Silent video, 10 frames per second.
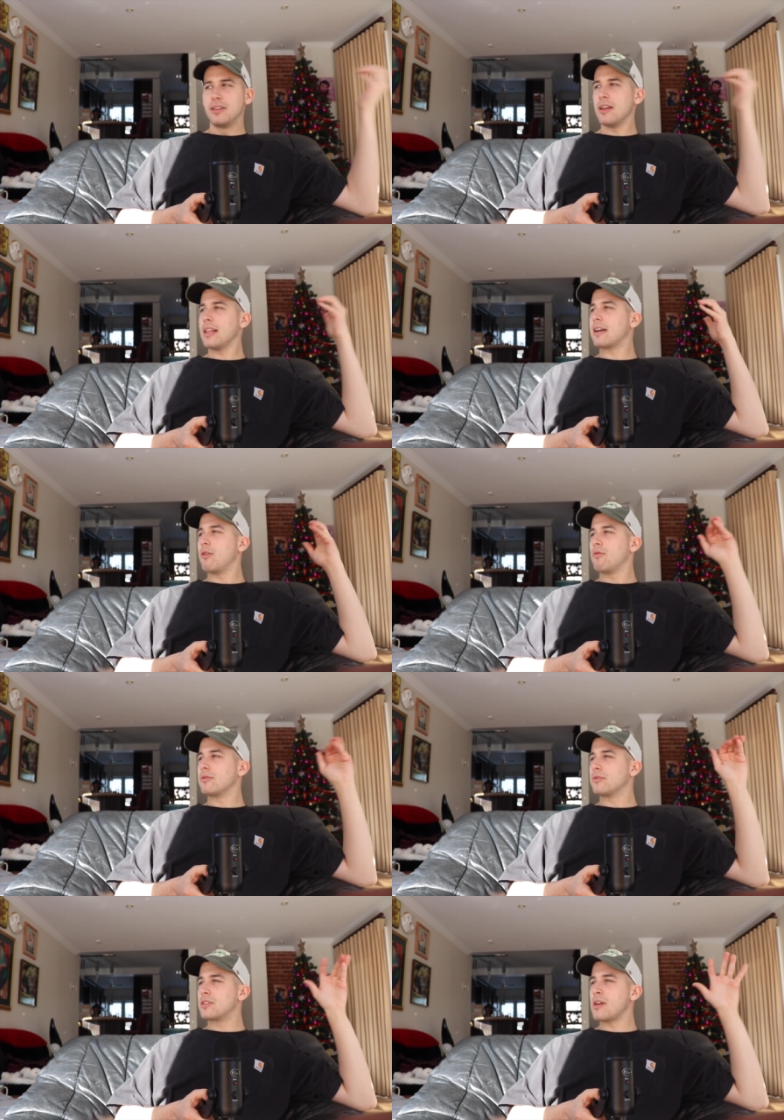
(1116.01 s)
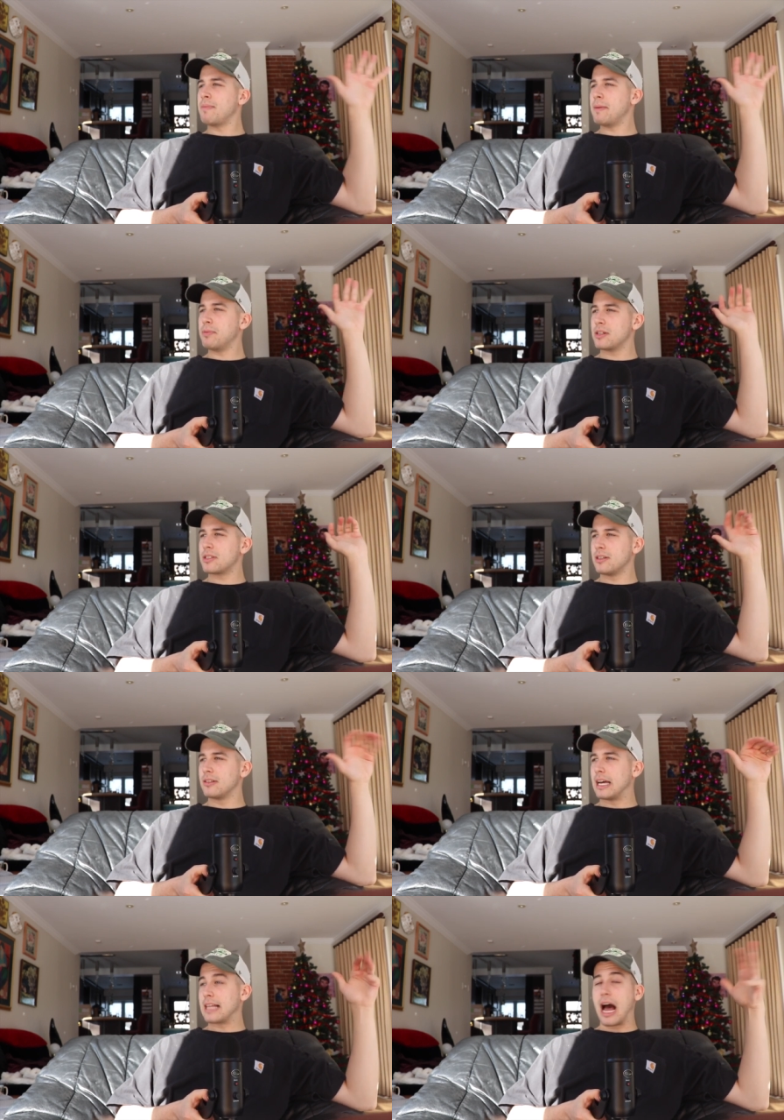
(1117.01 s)
like. Some people are still
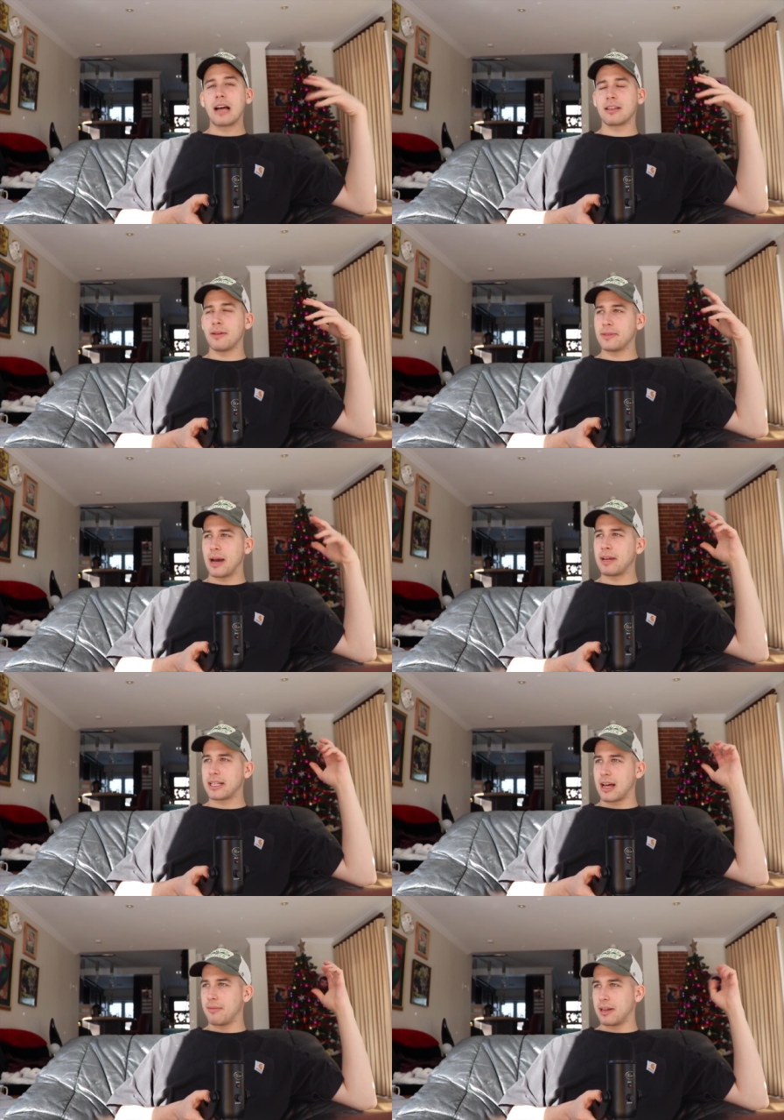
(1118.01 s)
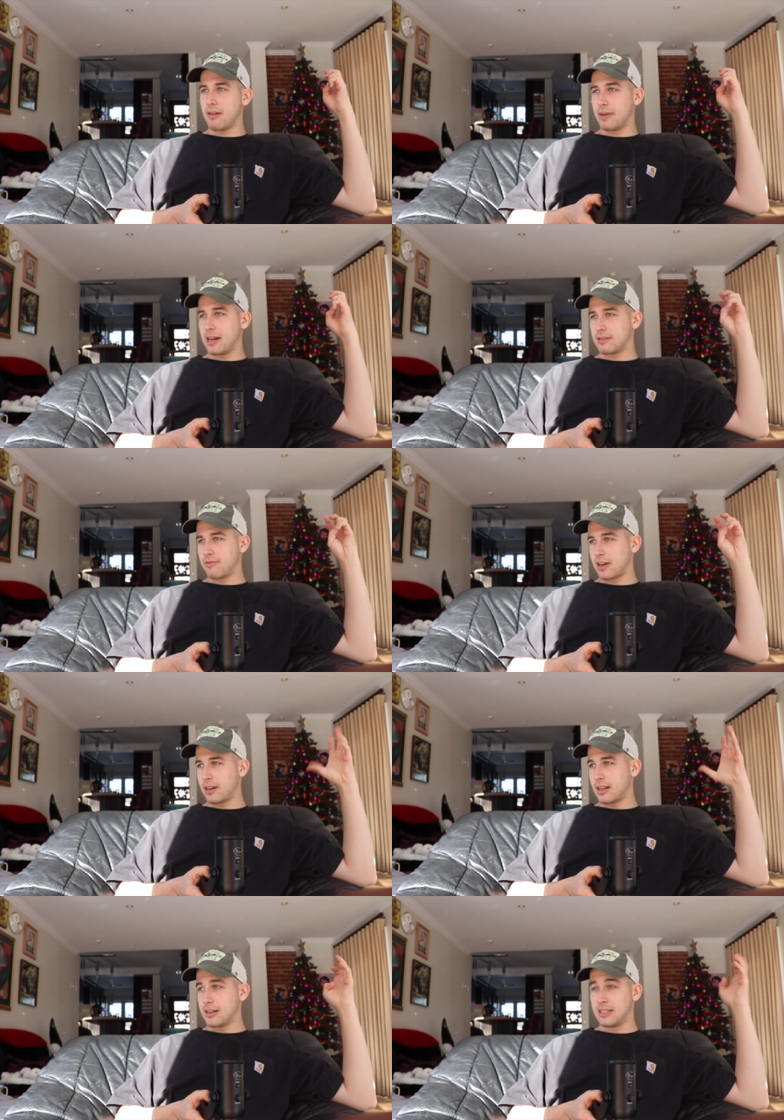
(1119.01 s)
like that. Sometimes I'm like that. I'm like, oh, my dad's fucking
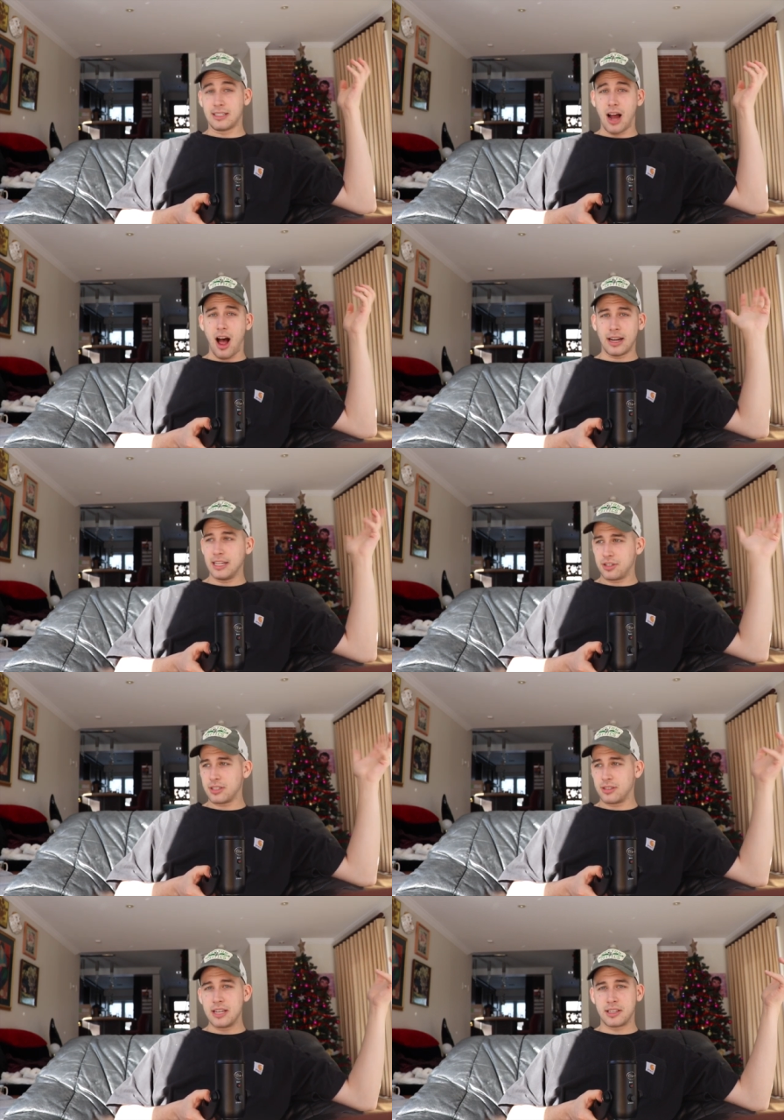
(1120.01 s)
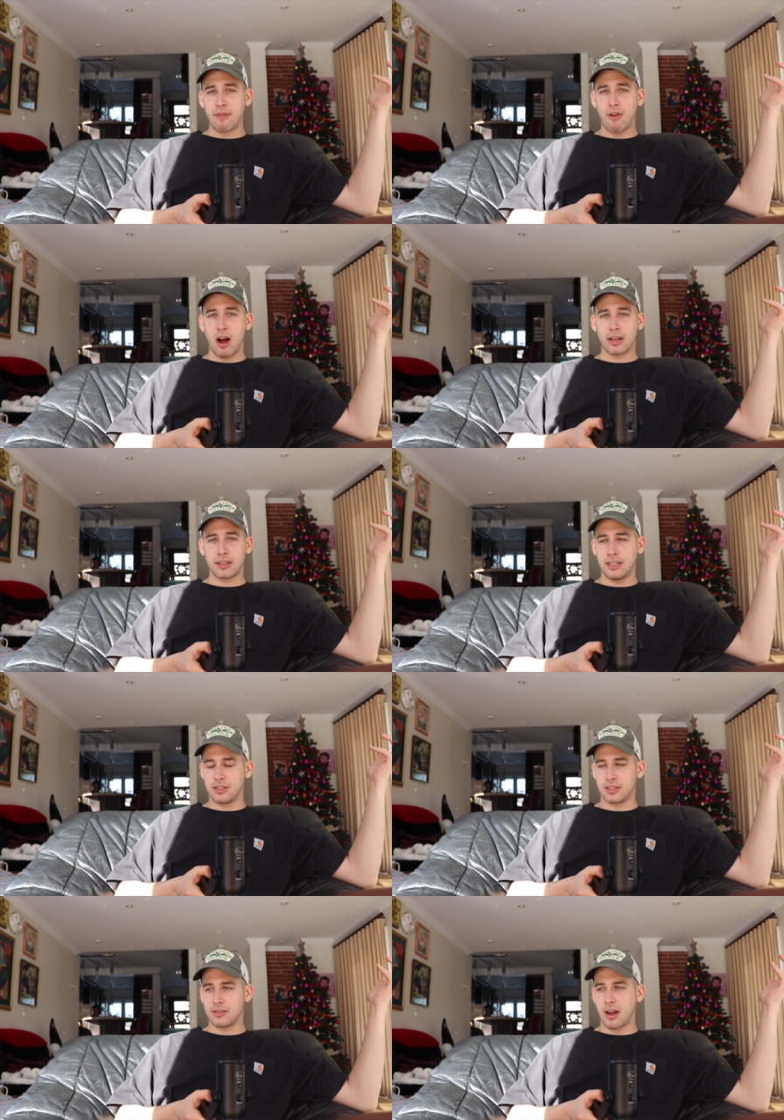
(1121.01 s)
hilarious. He's not. He just is ironically. He
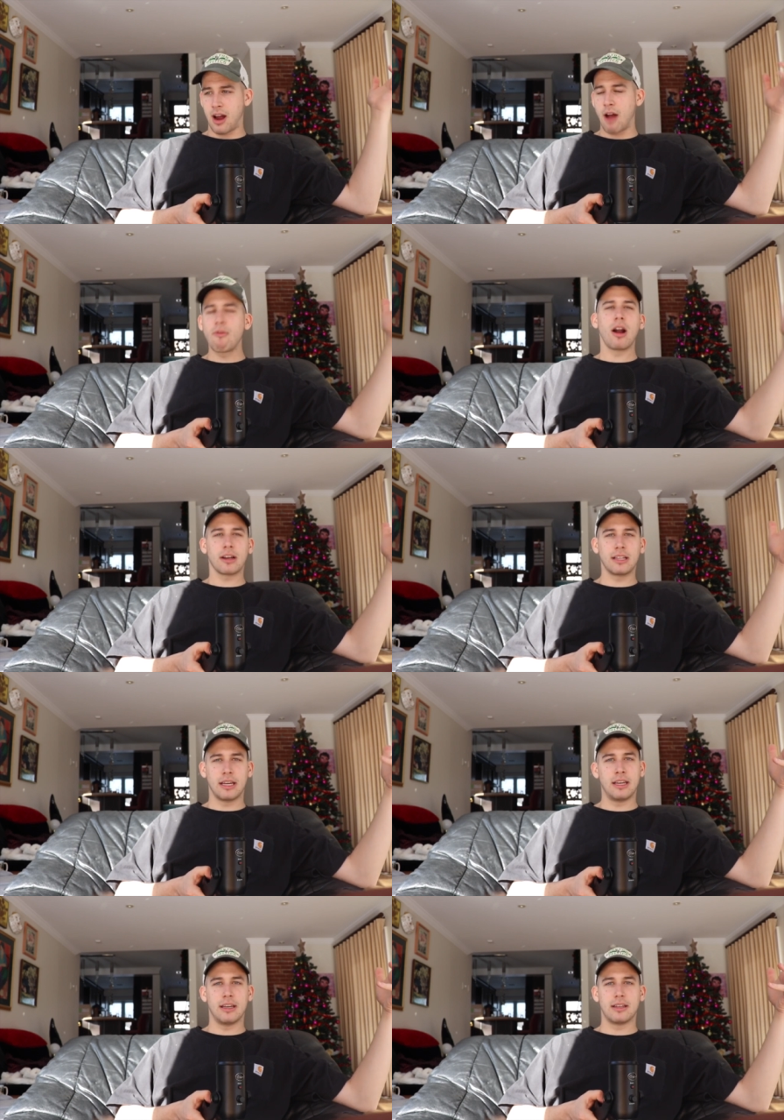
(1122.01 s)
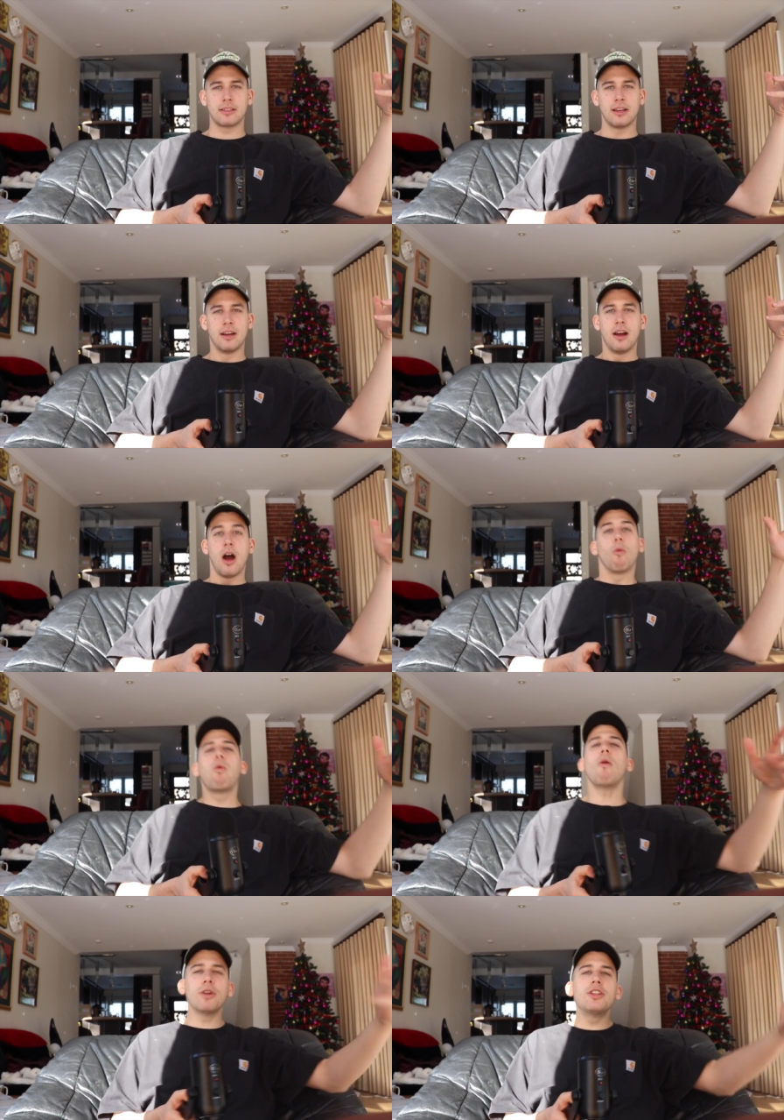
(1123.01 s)
just ironically he is.
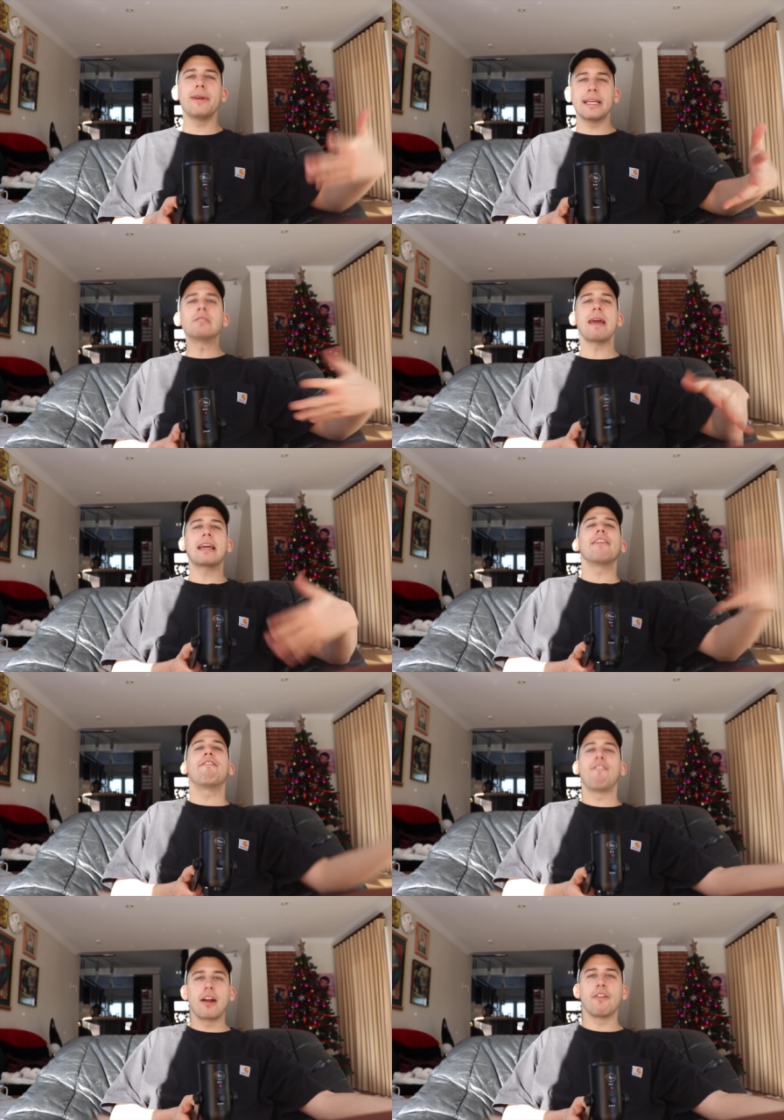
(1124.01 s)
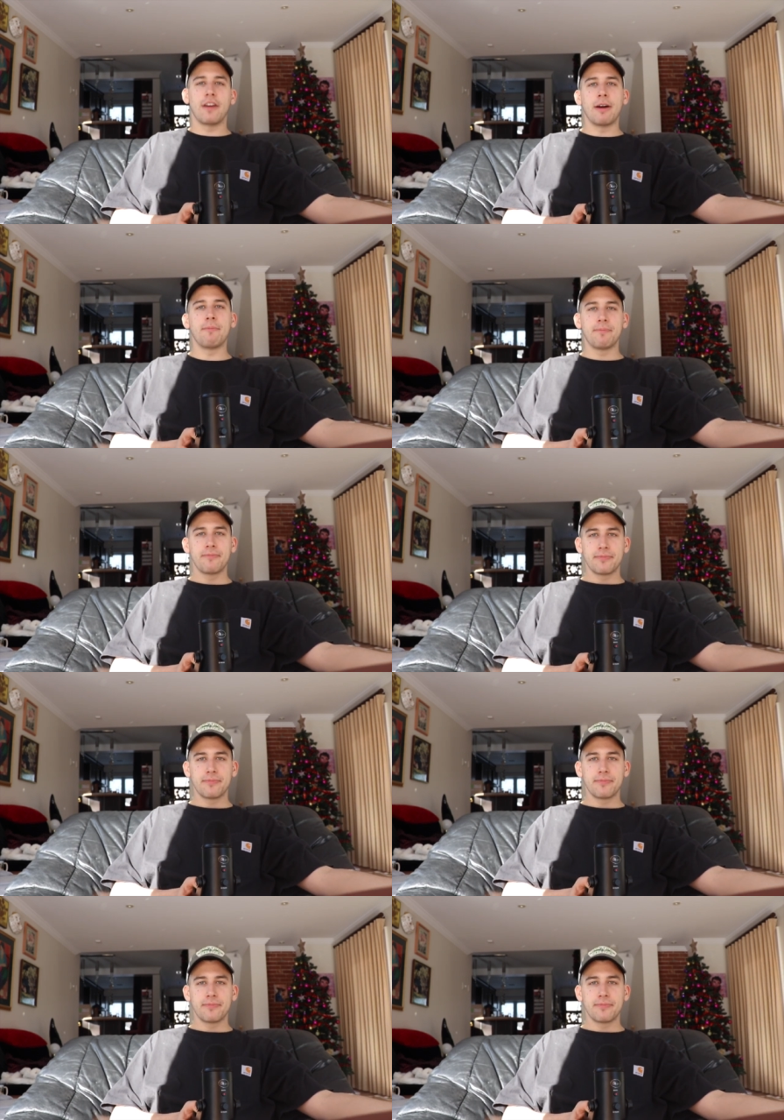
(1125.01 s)
What we're doing is making fun of him.